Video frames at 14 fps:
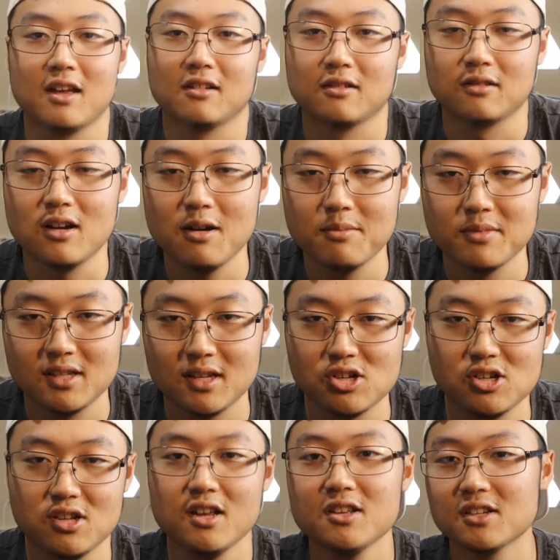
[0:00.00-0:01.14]
in the comment
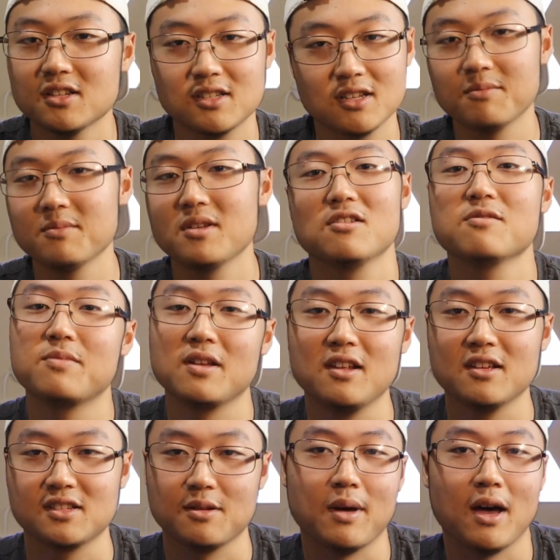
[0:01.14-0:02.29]
section and just tell me your
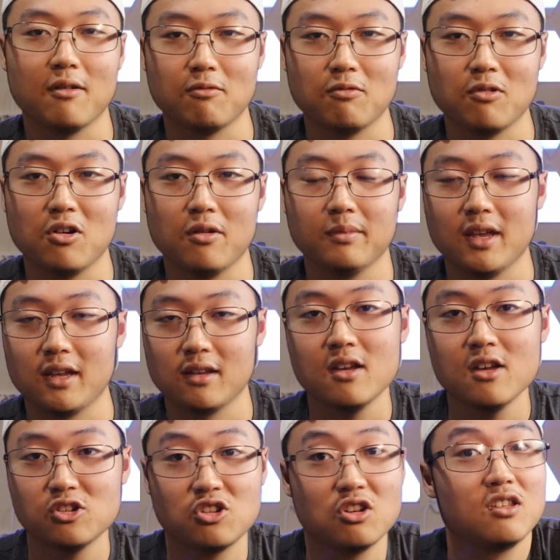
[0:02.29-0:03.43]
opinions about Rome. Like,
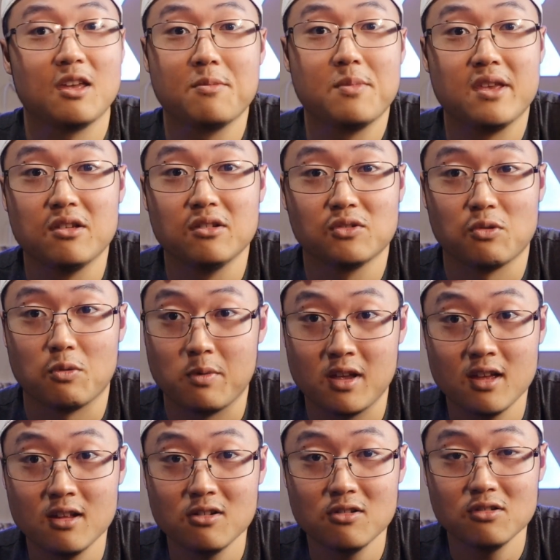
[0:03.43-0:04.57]
should they be used for
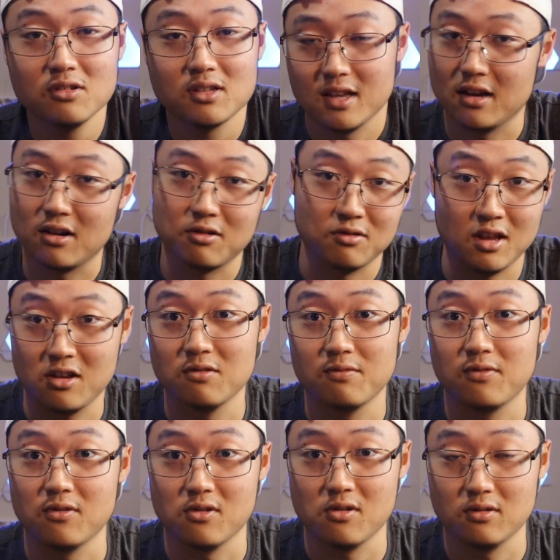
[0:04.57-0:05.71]
beginners? Are they good
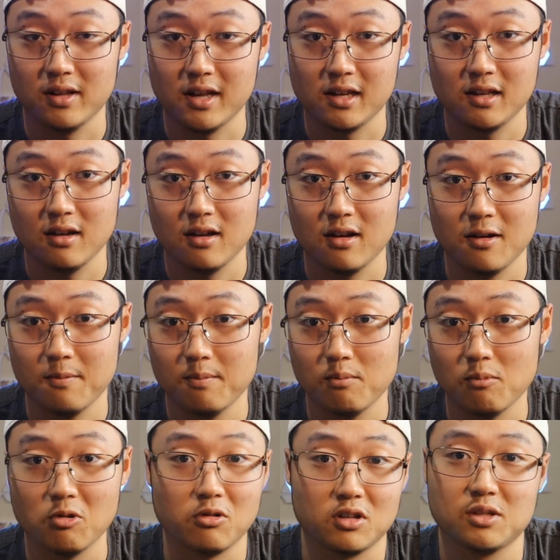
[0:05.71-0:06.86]
for like
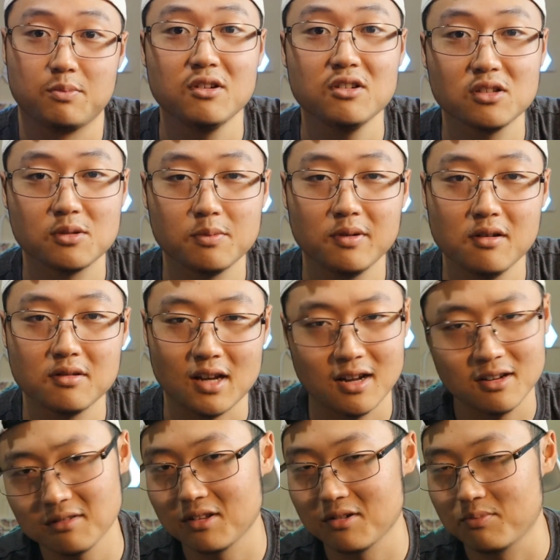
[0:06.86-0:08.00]
more experienced players? I
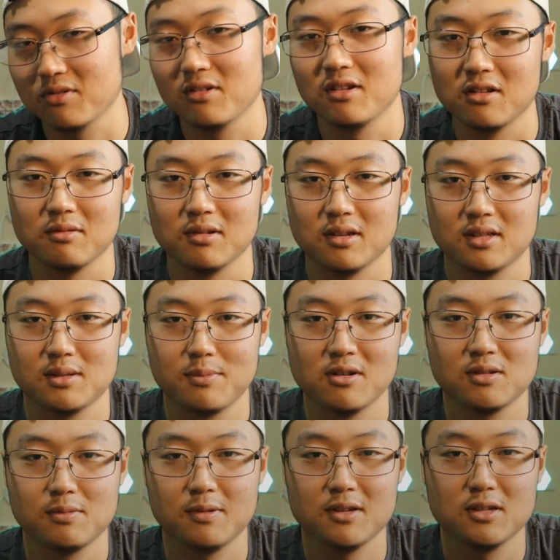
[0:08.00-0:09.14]
know they're pretty good with
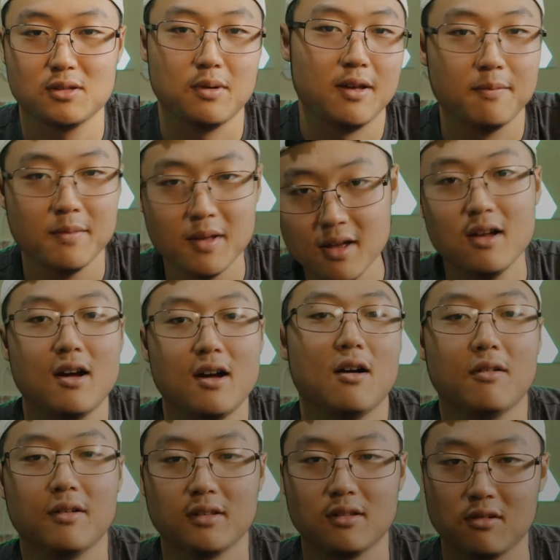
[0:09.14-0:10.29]
experienced players, but I
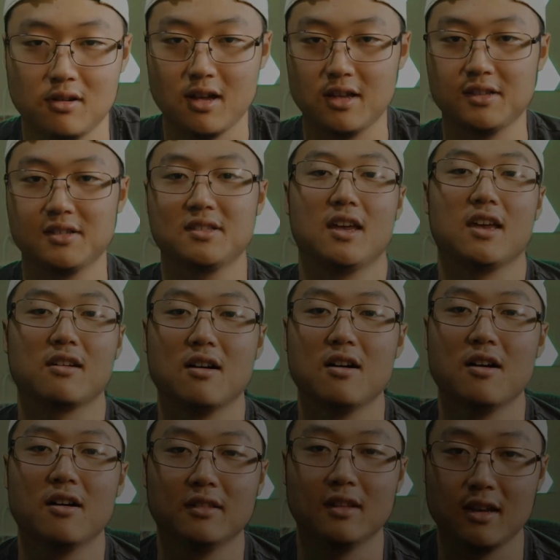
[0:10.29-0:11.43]
want your guys' take
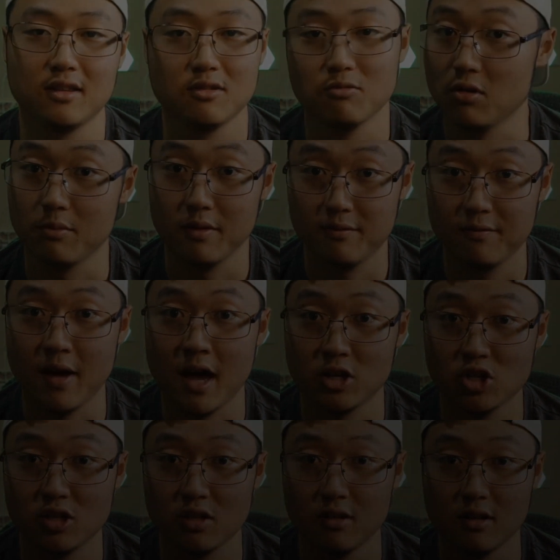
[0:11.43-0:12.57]
on like the Roman
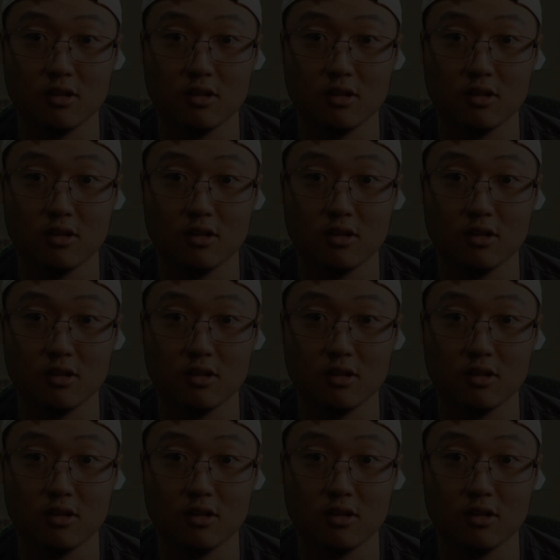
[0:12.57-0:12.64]
faction in